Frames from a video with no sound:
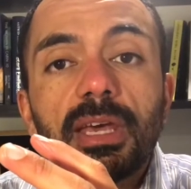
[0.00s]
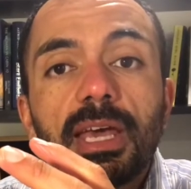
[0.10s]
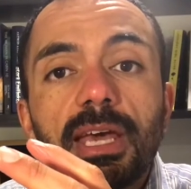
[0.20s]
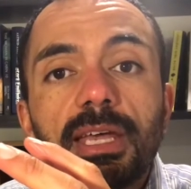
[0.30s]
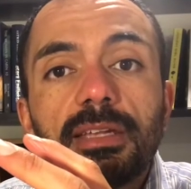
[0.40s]

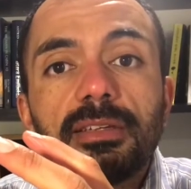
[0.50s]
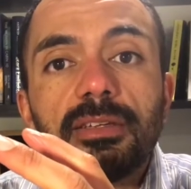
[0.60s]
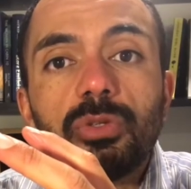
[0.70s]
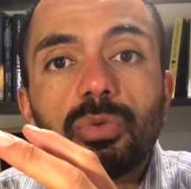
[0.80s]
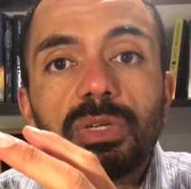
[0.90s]
And
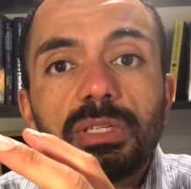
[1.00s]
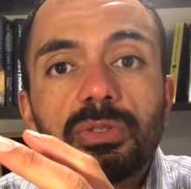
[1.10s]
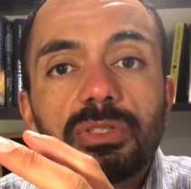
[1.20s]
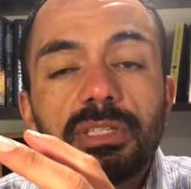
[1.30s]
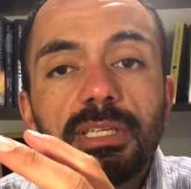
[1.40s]
you're ready to
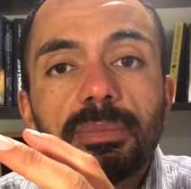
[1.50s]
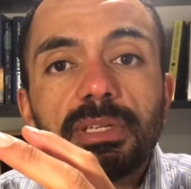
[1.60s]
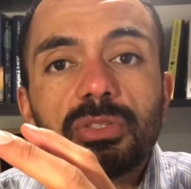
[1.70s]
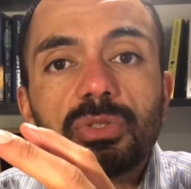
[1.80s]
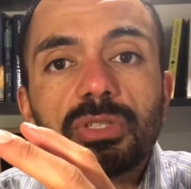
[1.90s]
sleep, and
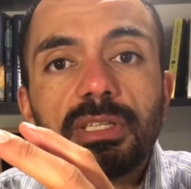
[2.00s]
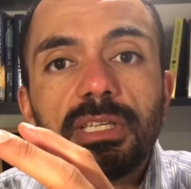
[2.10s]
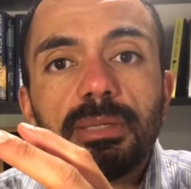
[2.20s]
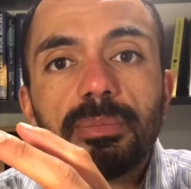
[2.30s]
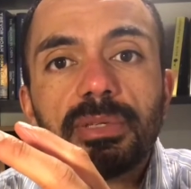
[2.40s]
as you
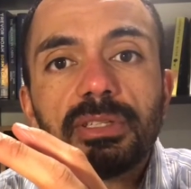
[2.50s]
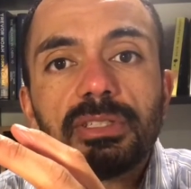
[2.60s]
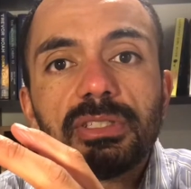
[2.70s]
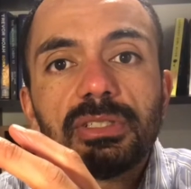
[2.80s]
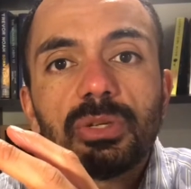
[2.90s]
sleep, it
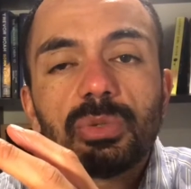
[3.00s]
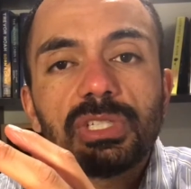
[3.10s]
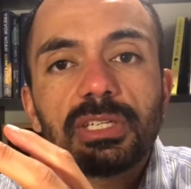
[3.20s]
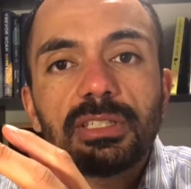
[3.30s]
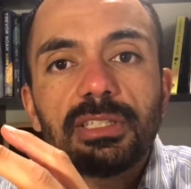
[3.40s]
you know
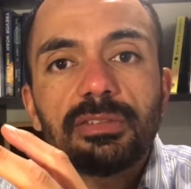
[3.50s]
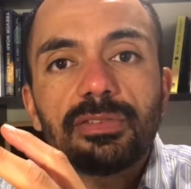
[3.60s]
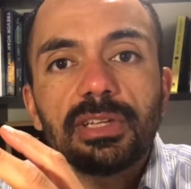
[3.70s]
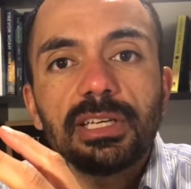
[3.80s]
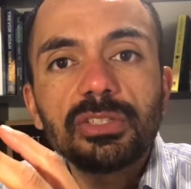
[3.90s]
gently
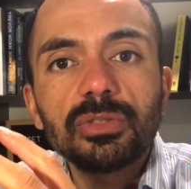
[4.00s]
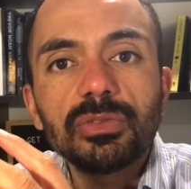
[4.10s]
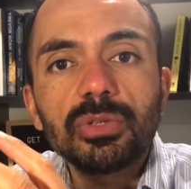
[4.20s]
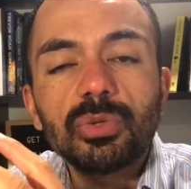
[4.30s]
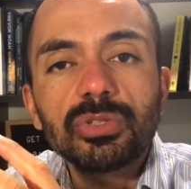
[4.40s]
deflates over
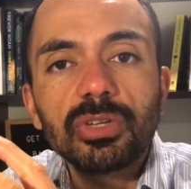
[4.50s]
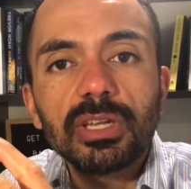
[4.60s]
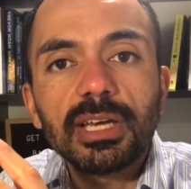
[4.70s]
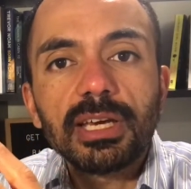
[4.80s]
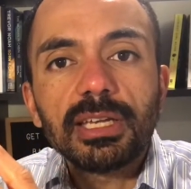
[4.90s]
the course of the
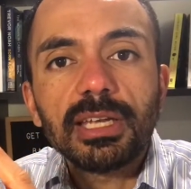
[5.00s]
night,